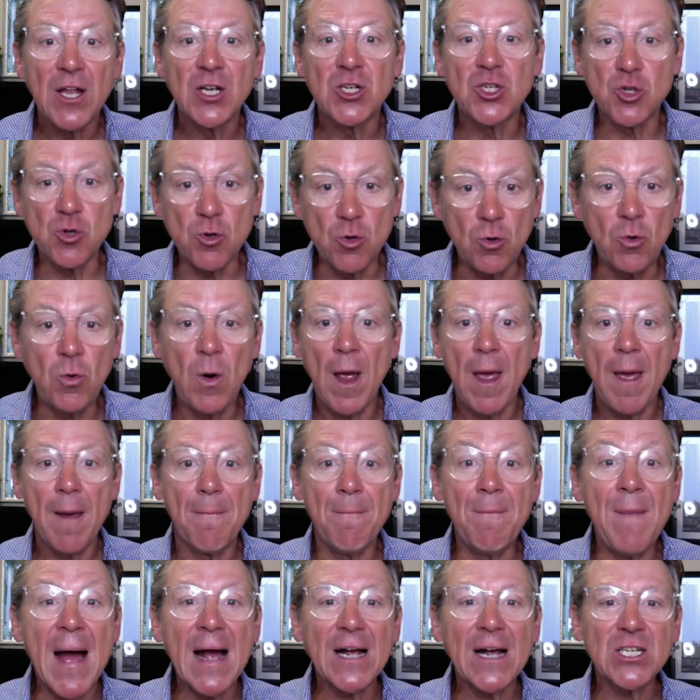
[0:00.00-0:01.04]
to
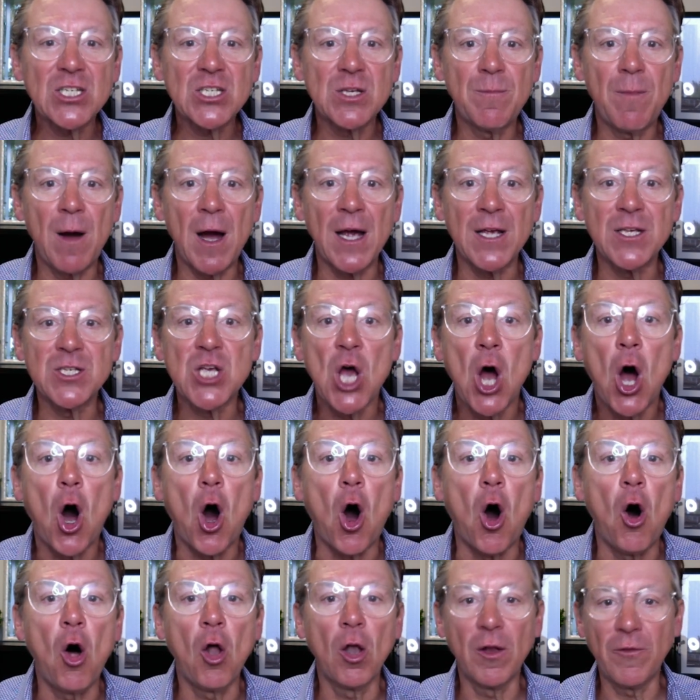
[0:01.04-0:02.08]
maximize
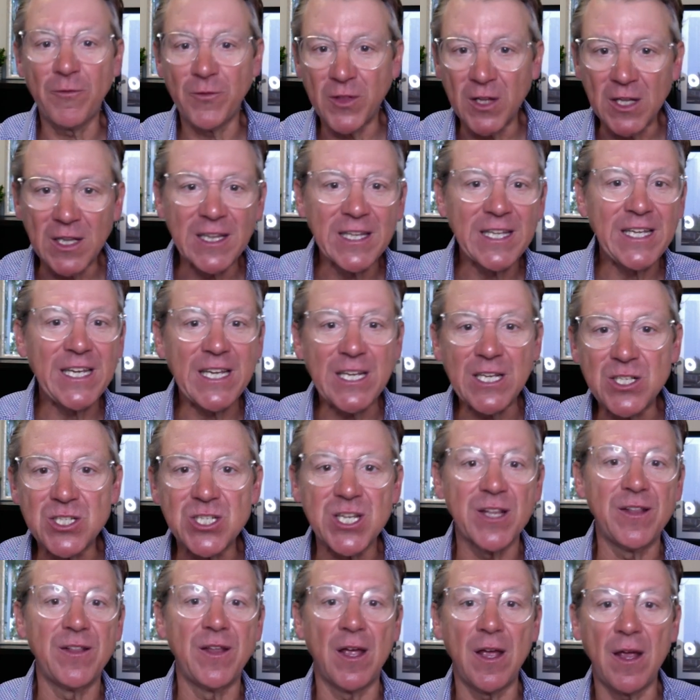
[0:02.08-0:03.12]
all of the leads
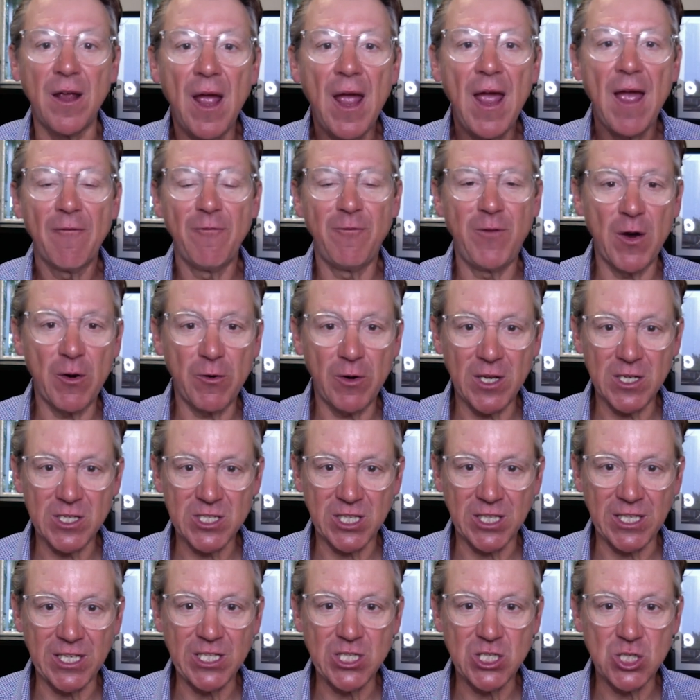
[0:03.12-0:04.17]
and the various
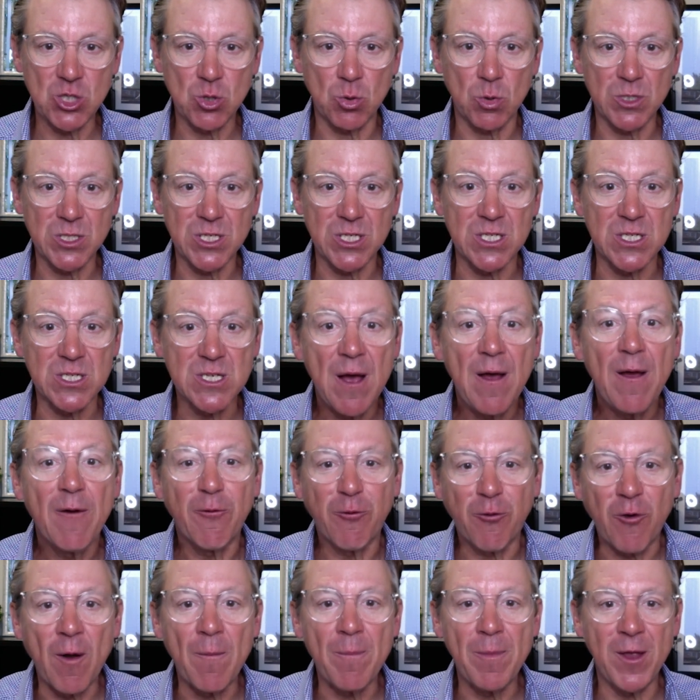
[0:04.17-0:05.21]
lead sources
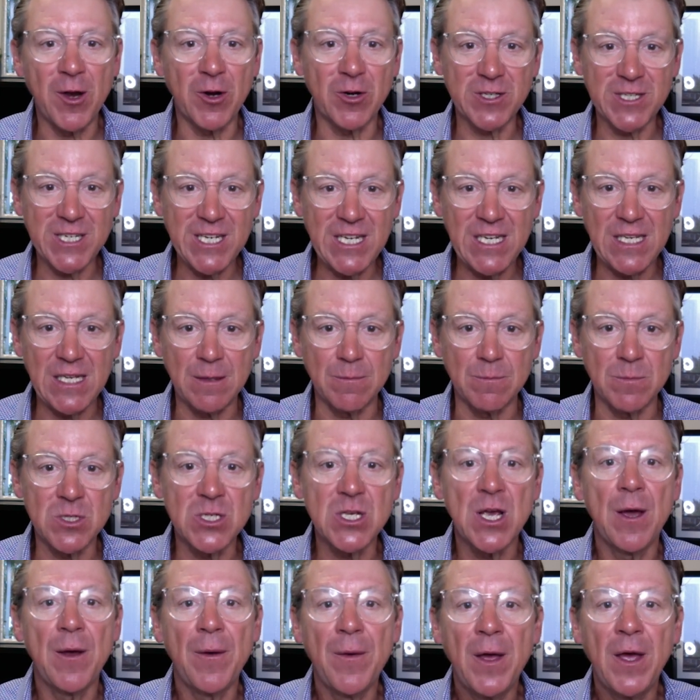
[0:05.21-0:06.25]
from their teams
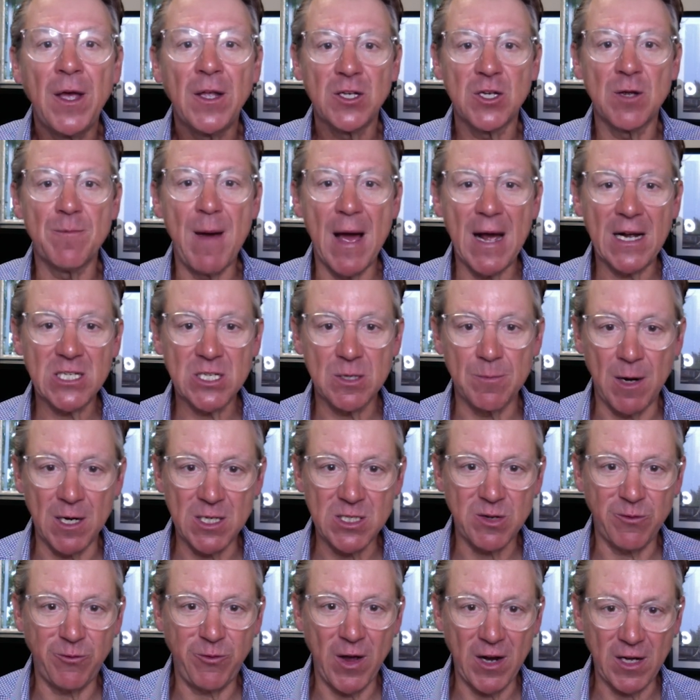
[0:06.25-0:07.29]
to maximize
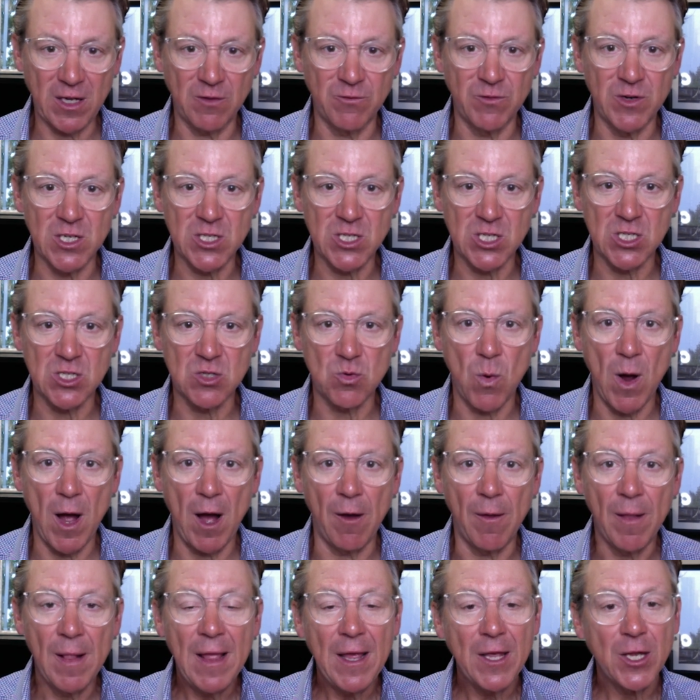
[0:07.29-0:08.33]
effectiveness as
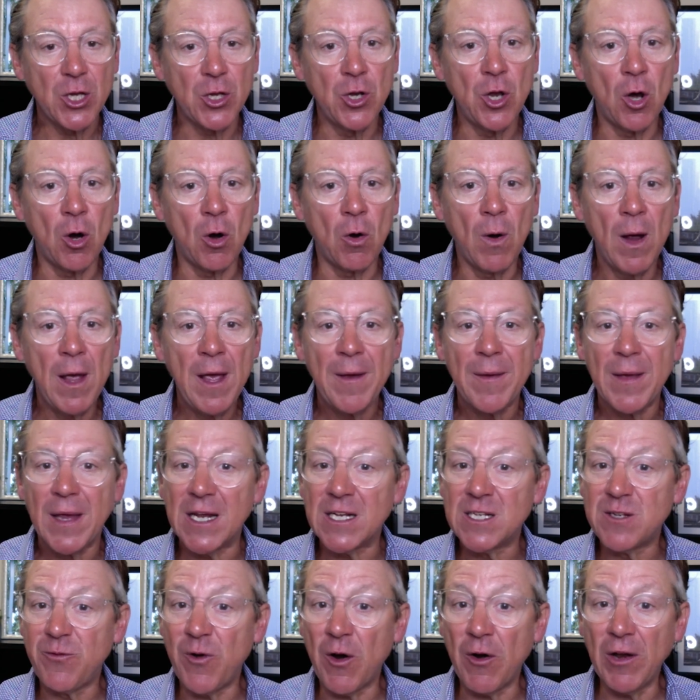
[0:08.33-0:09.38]
well. You know,
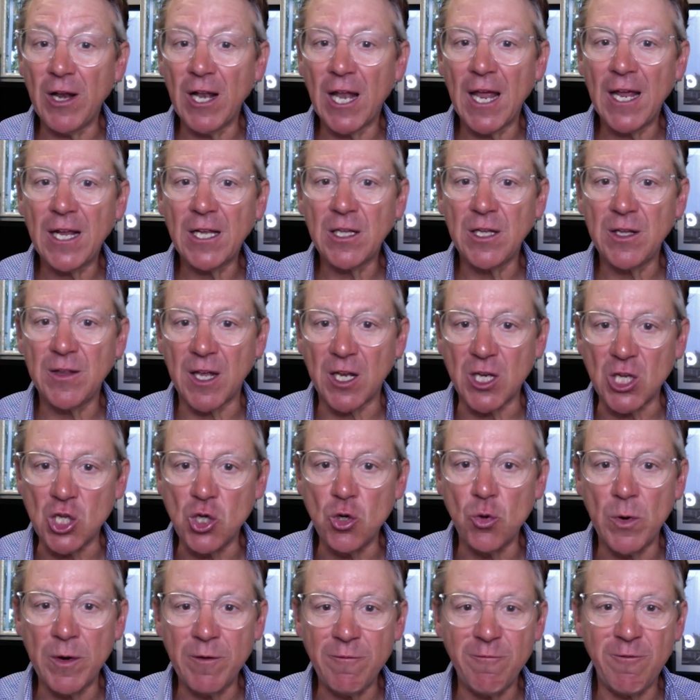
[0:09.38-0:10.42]
it's very likely that
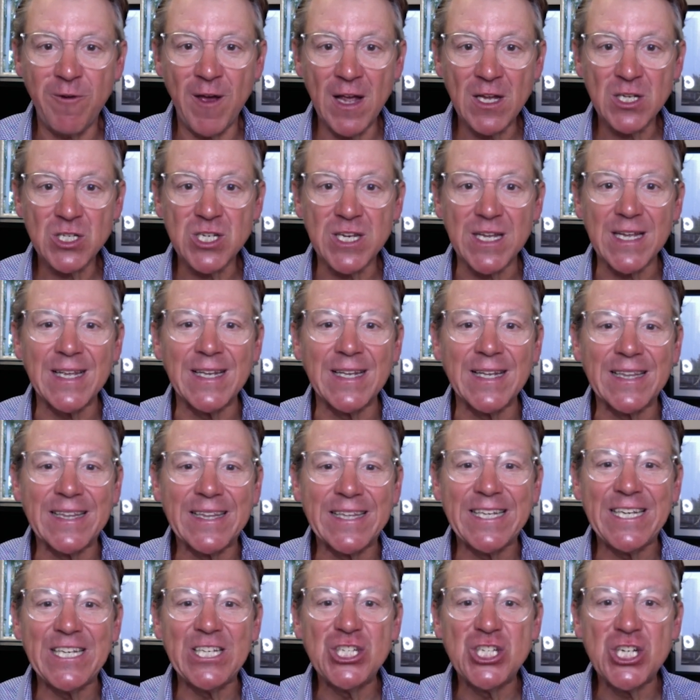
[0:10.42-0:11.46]
you invest in
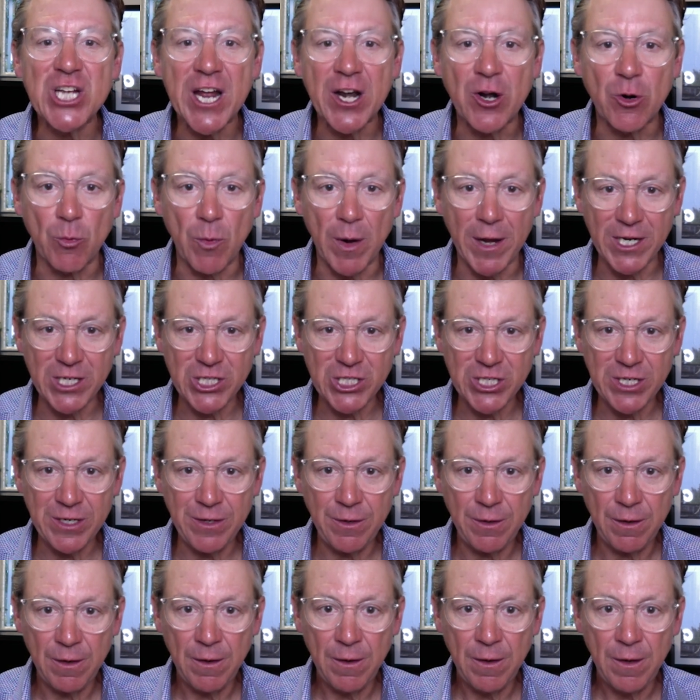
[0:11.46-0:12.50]
lead
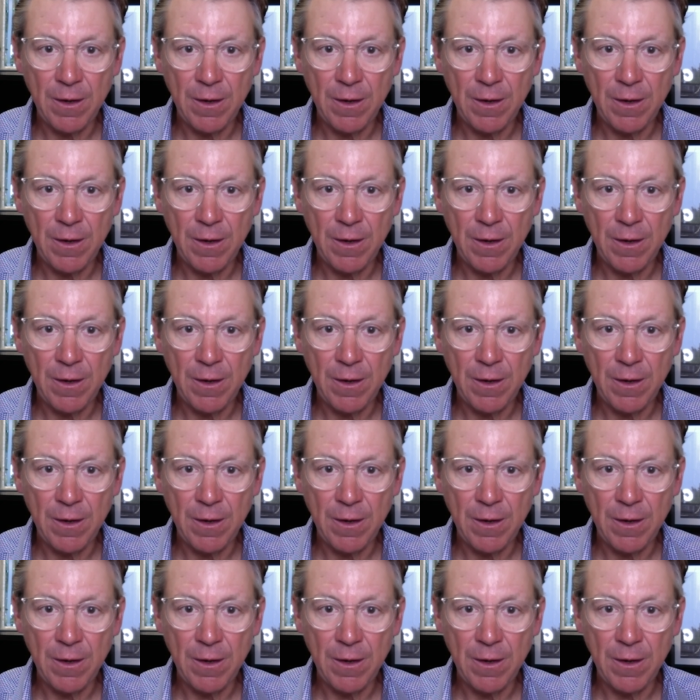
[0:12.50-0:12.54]
generation